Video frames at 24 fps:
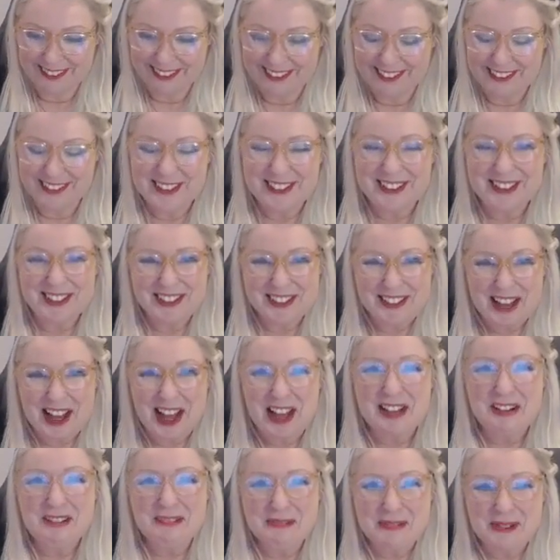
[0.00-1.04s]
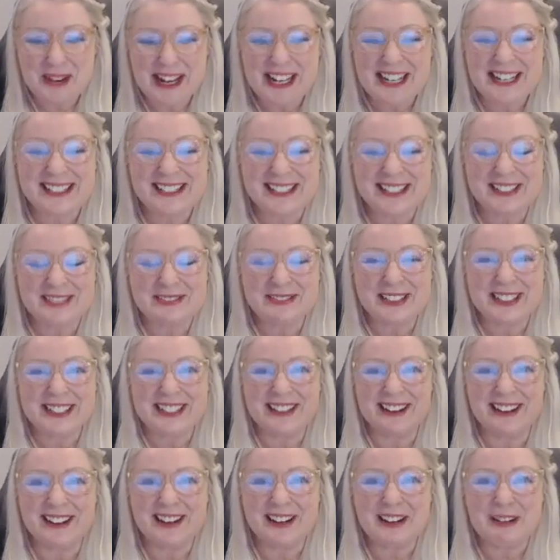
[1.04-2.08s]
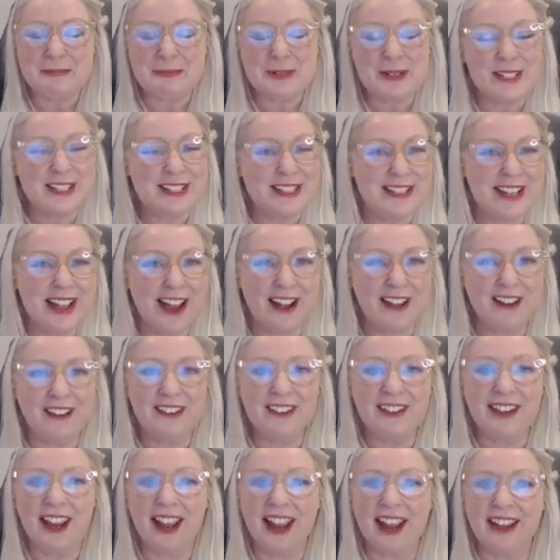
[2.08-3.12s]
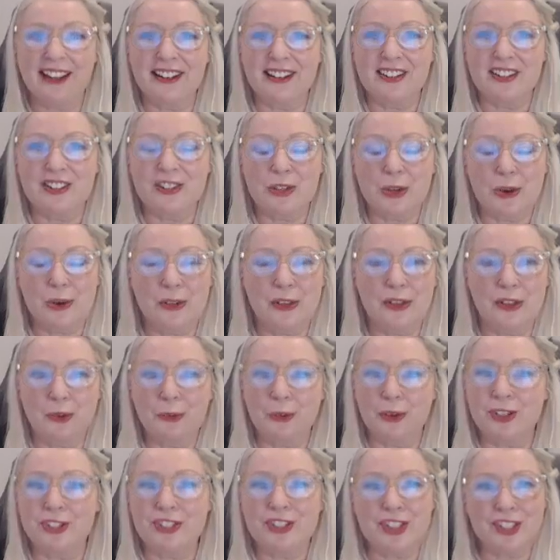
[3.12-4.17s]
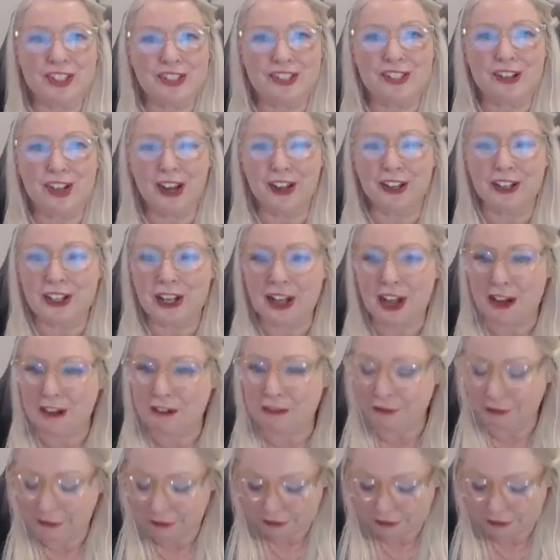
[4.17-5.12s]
There's a lot of ways that we are put down and told that we're just not enough.